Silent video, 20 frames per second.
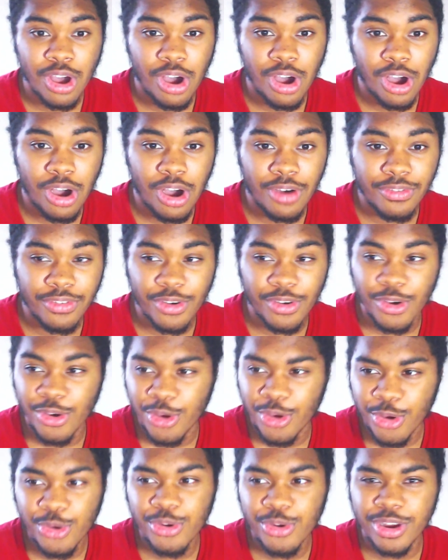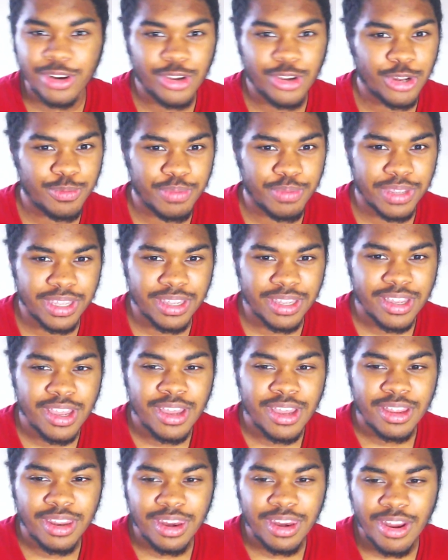of who it could be.
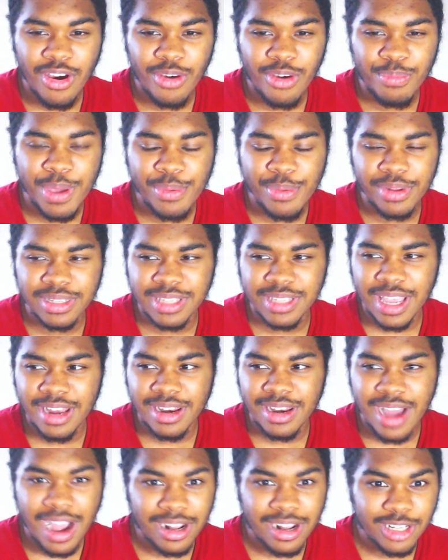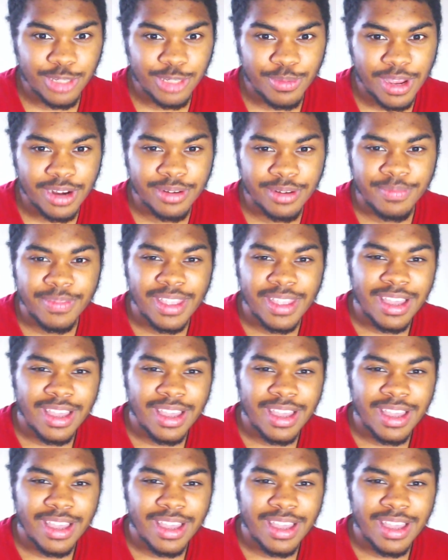People are saying Nagelsmann.